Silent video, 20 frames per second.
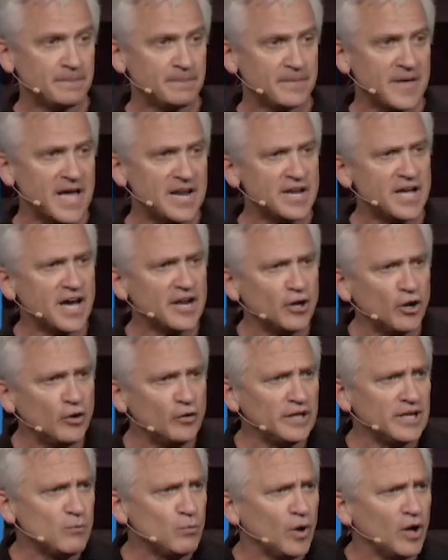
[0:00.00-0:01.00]
that not
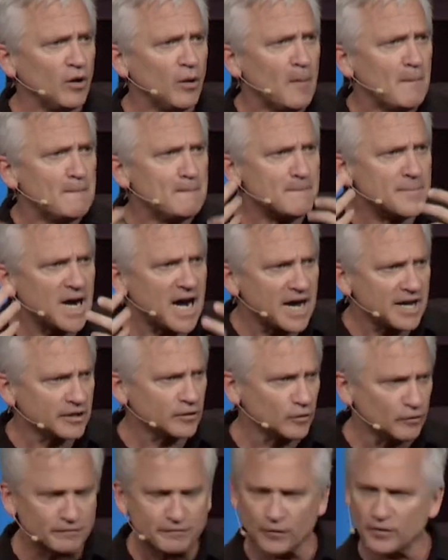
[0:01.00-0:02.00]
only will
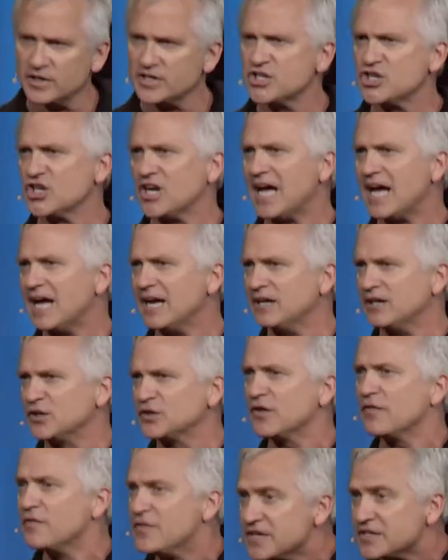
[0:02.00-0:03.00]
model for a
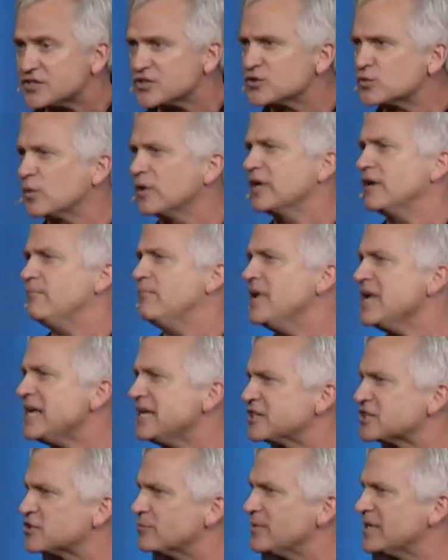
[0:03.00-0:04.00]
child this is what it
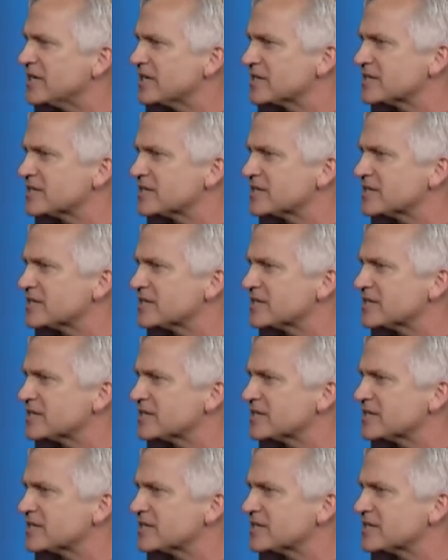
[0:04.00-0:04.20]
means to be a